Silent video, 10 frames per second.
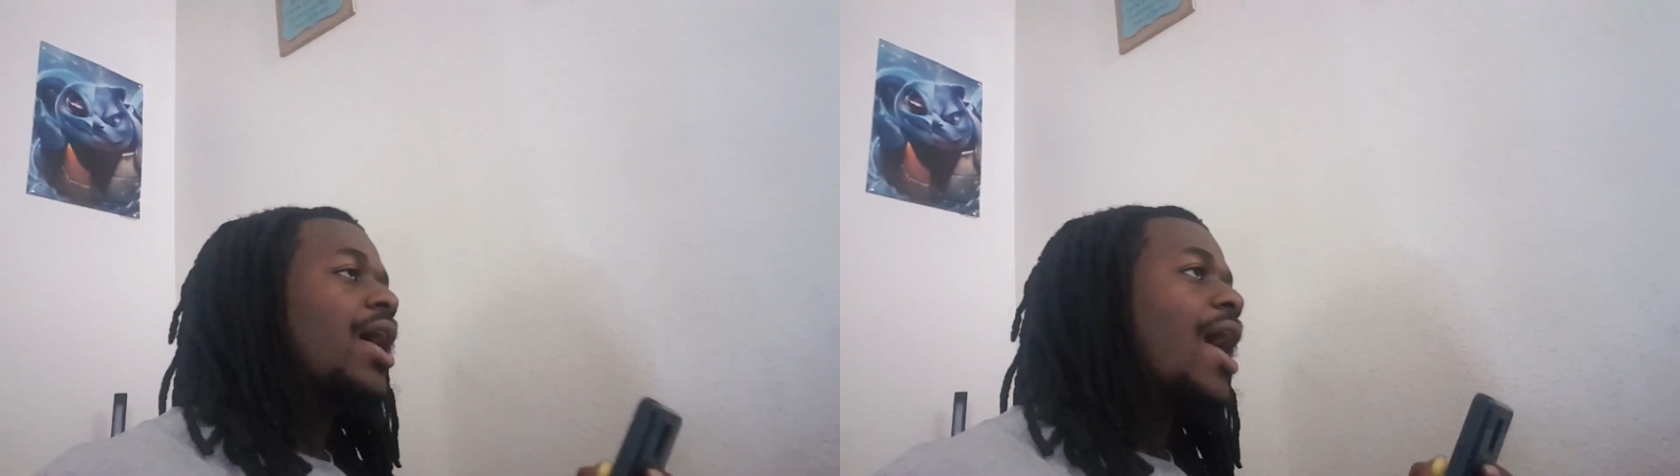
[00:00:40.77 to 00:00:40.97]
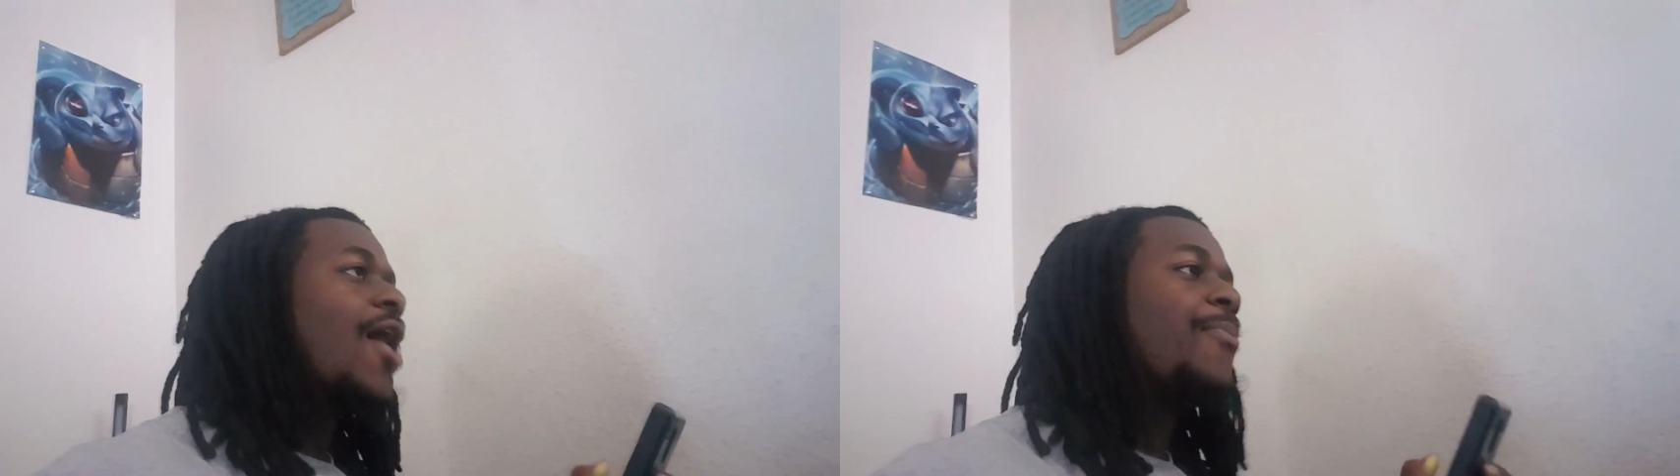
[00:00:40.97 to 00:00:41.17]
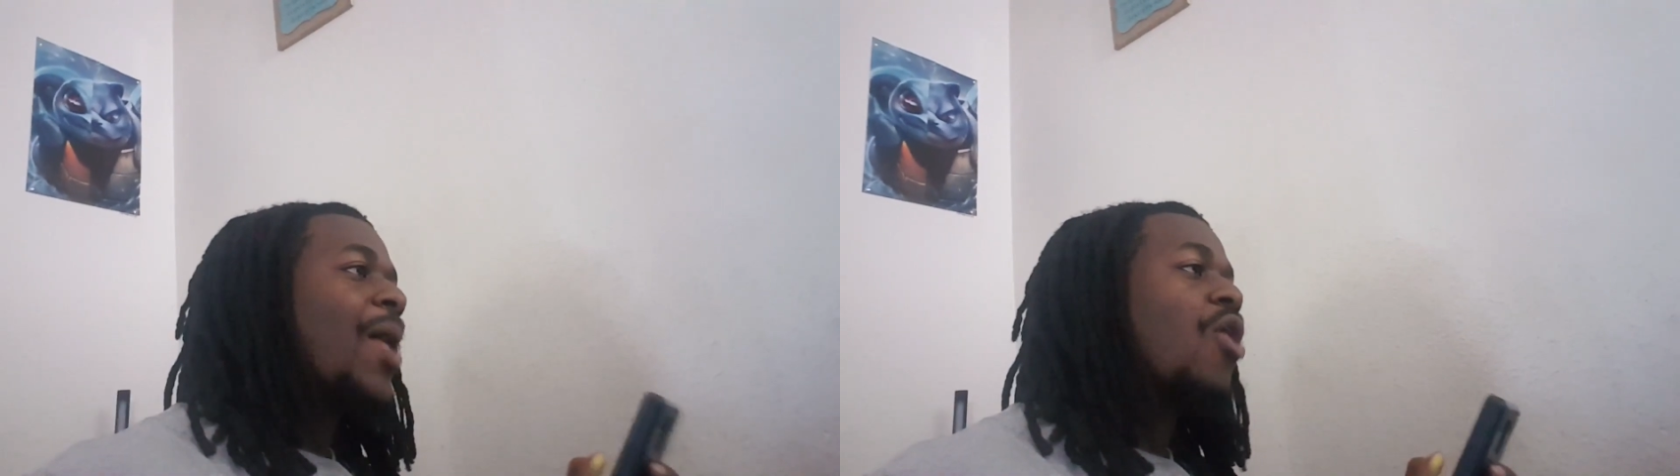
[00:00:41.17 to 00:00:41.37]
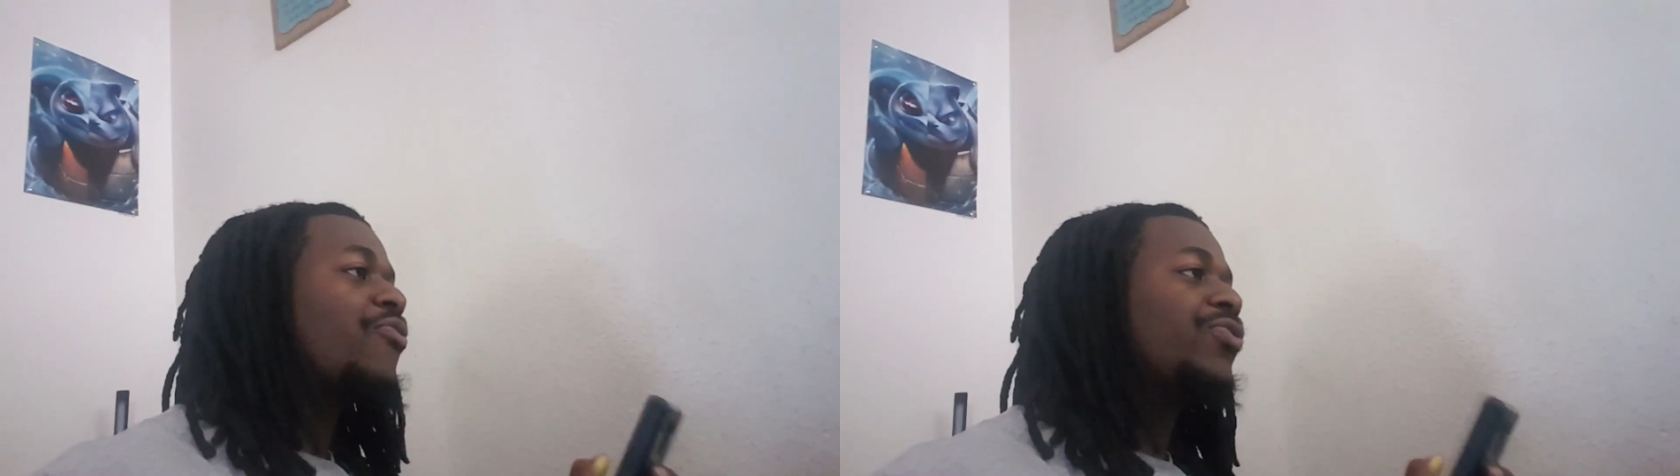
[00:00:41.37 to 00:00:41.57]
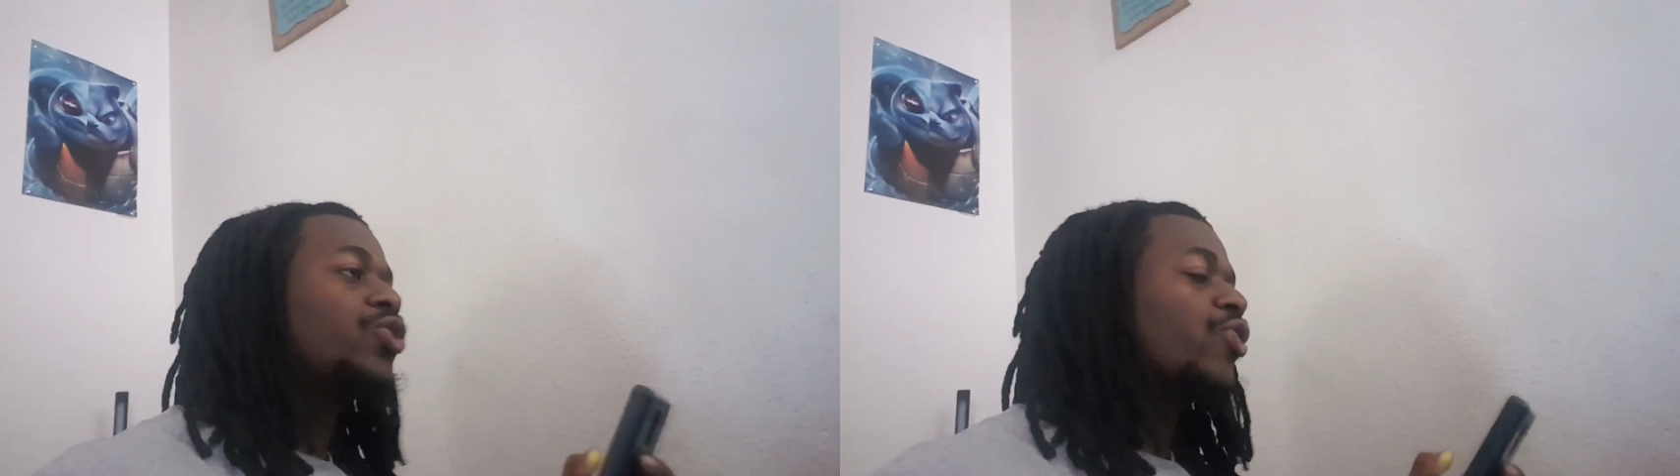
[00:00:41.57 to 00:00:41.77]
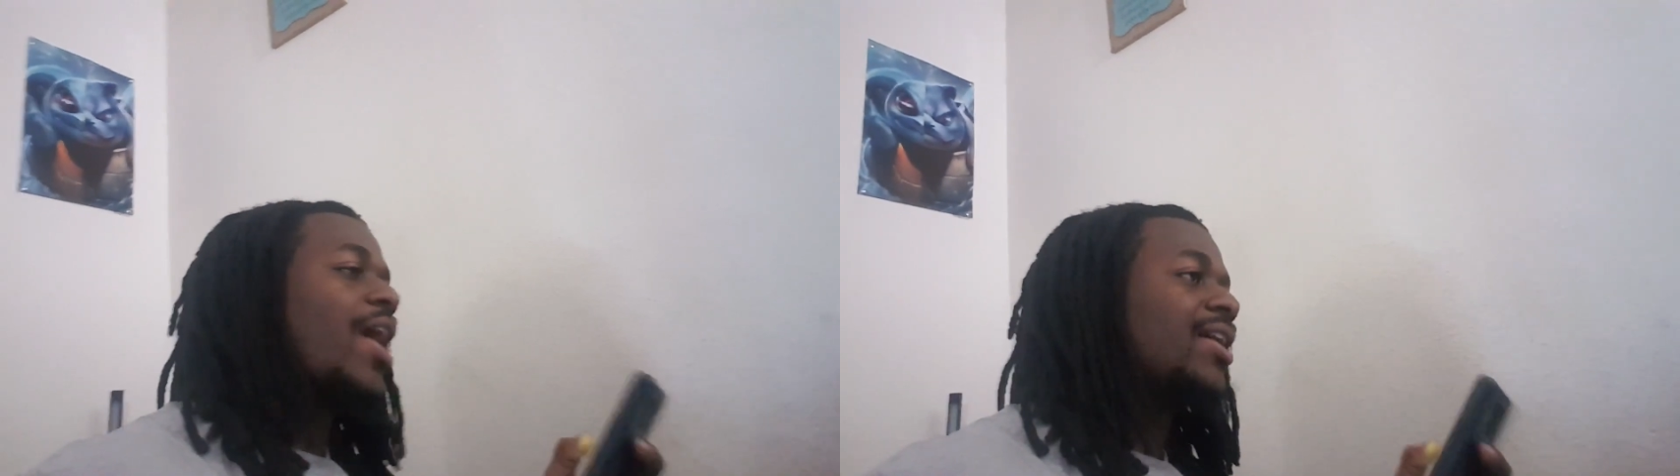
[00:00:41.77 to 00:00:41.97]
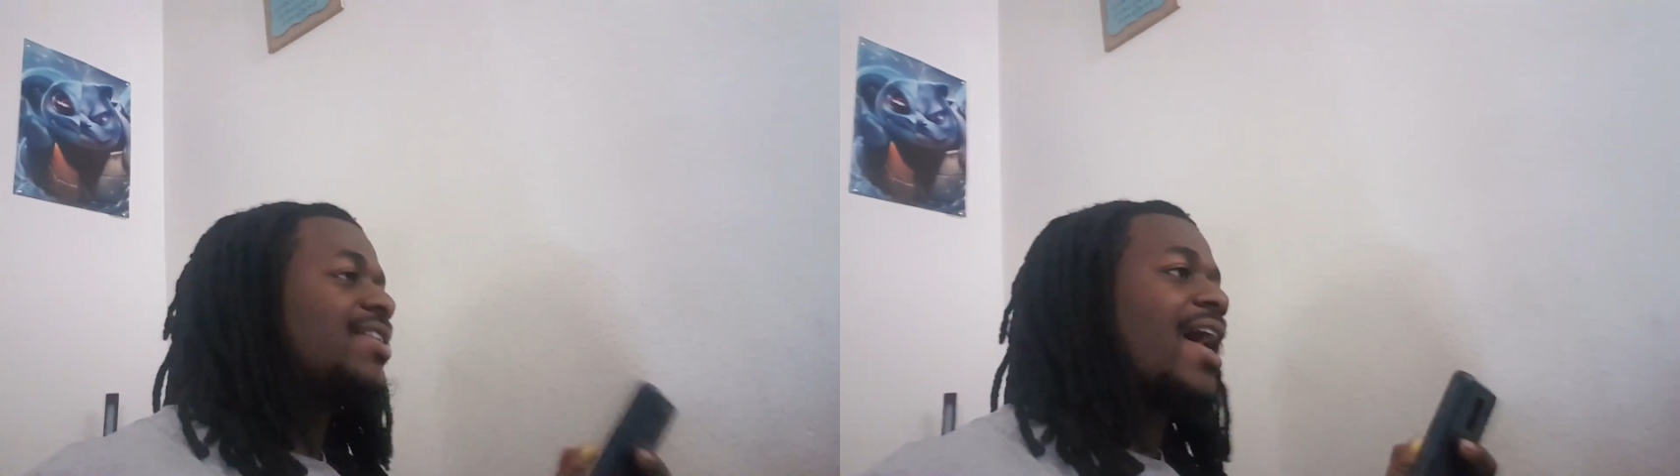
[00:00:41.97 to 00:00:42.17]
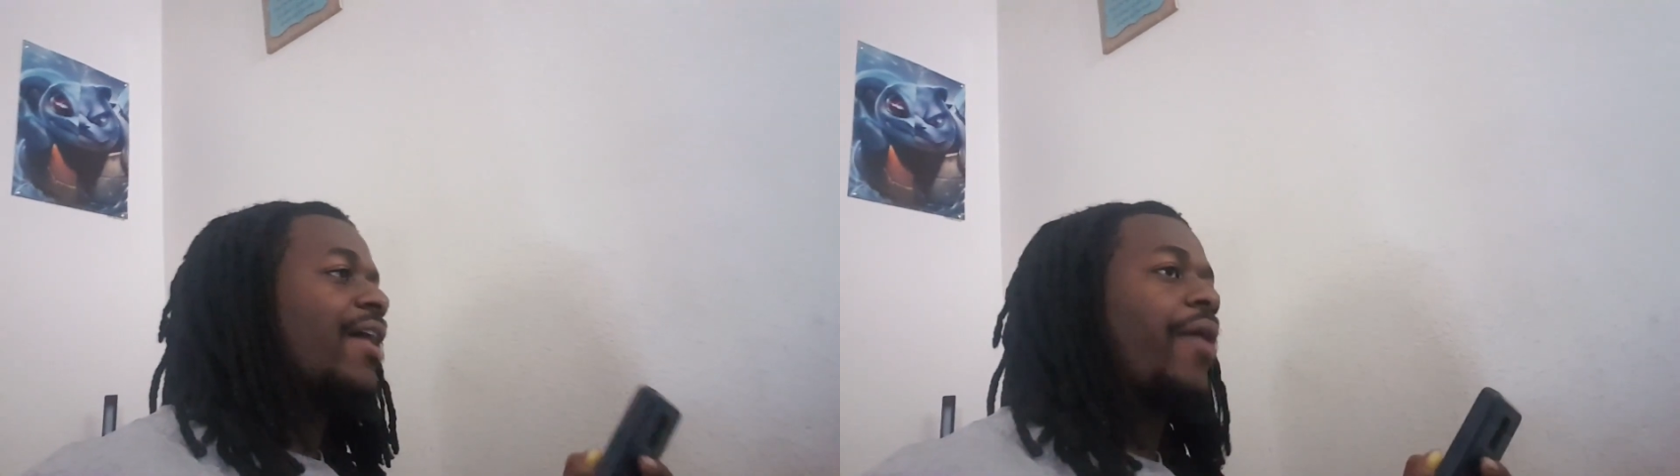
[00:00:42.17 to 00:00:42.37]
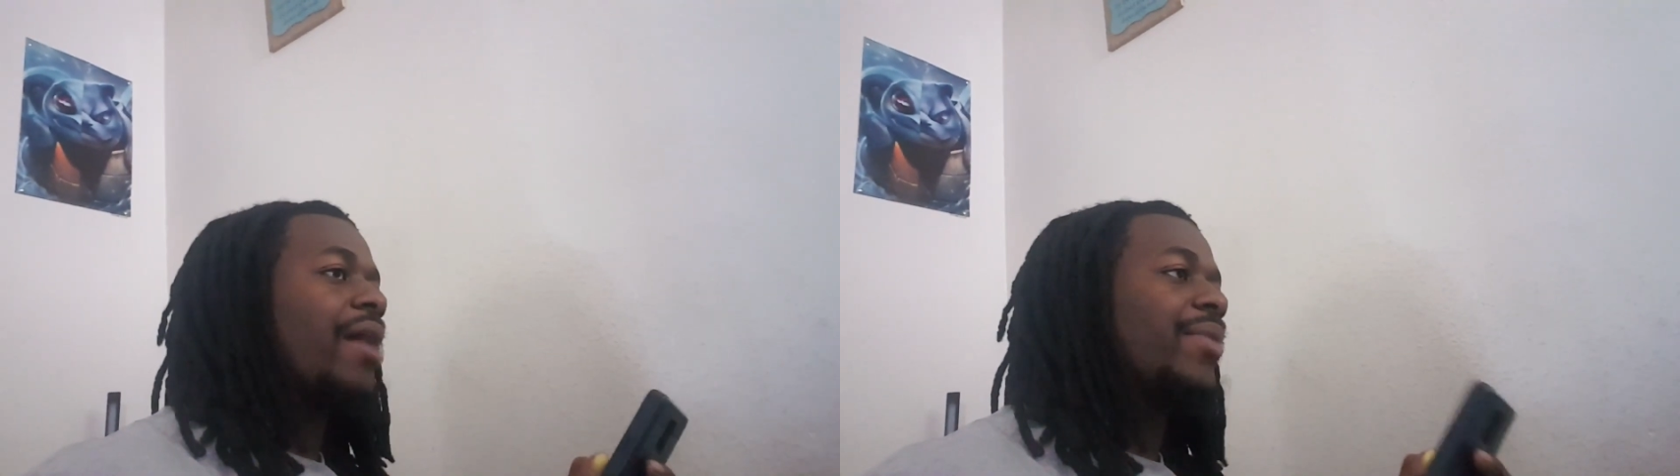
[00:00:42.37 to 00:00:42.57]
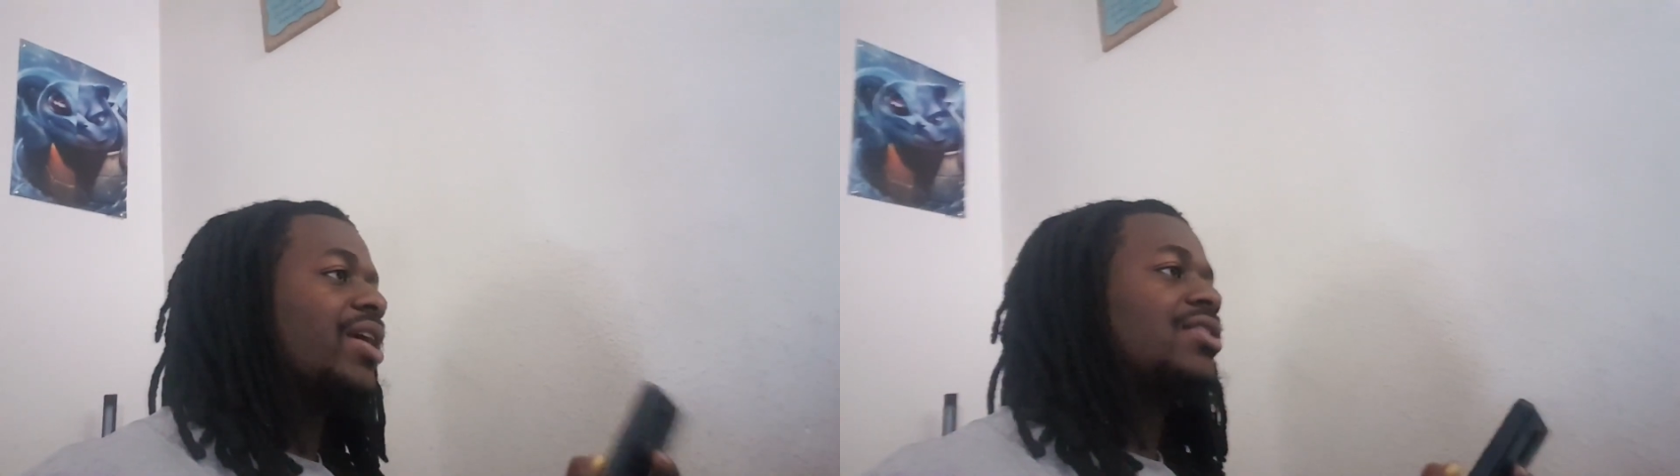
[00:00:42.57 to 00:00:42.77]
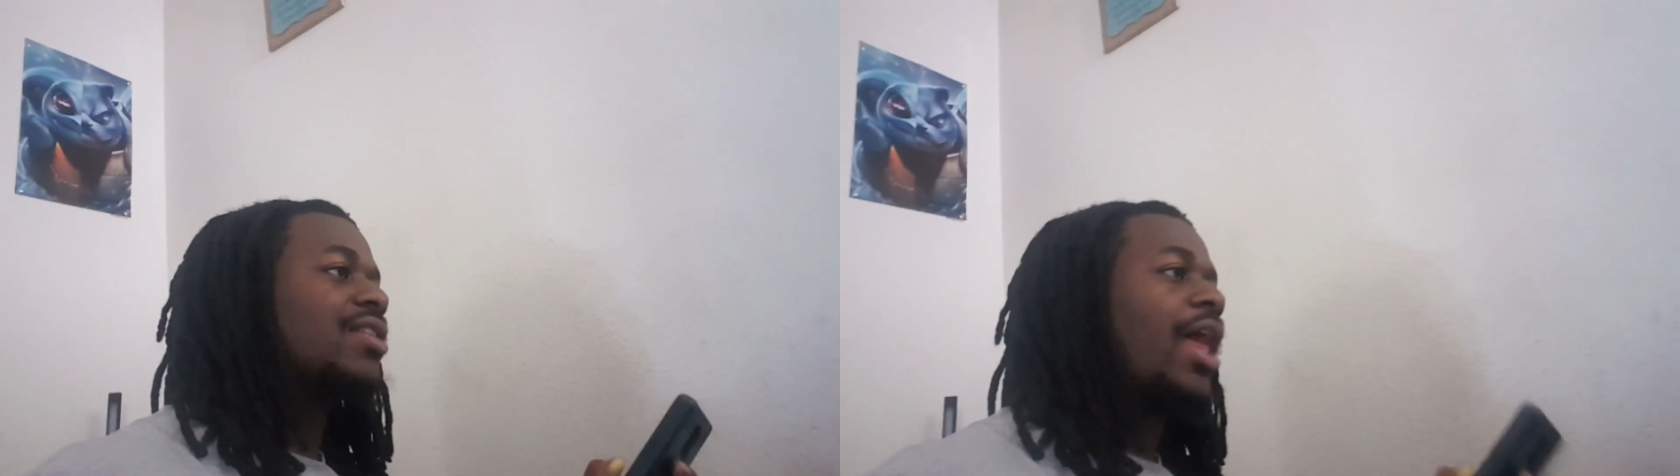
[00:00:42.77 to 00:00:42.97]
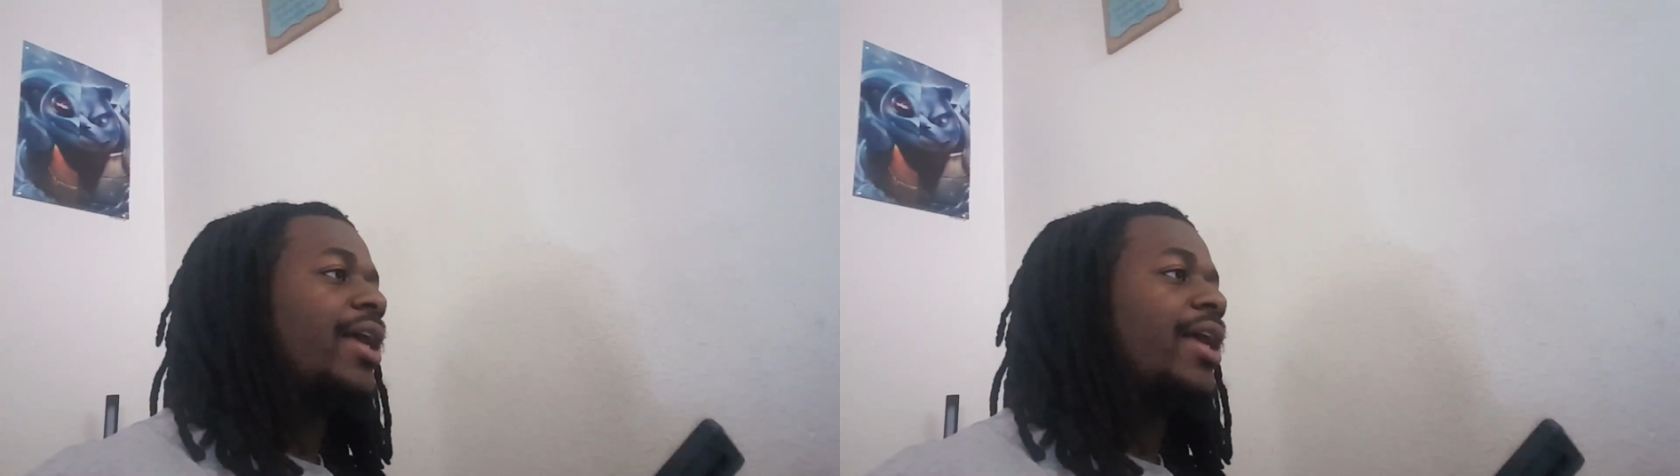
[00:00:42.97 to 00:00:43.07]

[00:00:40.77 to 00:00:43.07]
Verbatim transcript: how powerful Dragonic Diagram is.